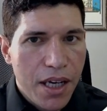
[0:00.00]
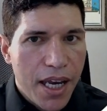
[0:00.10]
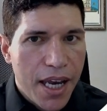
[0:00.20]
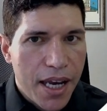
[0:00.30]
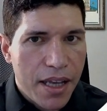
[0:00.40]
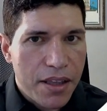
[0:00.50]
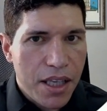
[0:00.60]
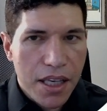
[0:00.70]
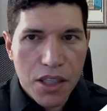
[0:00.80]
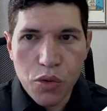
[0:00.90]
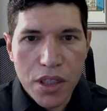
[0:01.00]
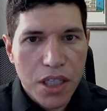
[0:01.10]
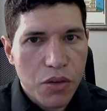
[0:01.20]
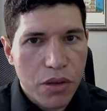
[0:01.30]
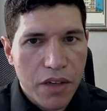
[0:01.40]
And the
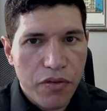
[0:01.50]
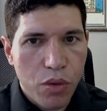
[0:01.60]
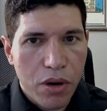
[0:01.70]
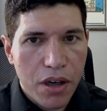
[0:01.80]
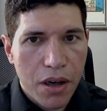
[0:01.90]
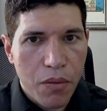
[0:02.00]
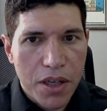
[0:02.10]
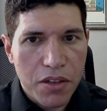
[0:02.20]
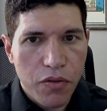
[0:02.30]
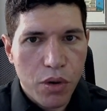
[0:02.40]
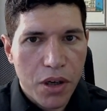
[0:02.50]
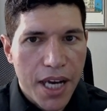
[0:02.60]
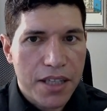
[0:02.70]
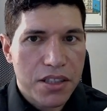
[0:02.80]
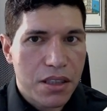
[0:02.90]
2024 rental
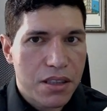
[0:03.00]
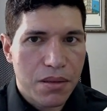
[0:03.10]
forecast,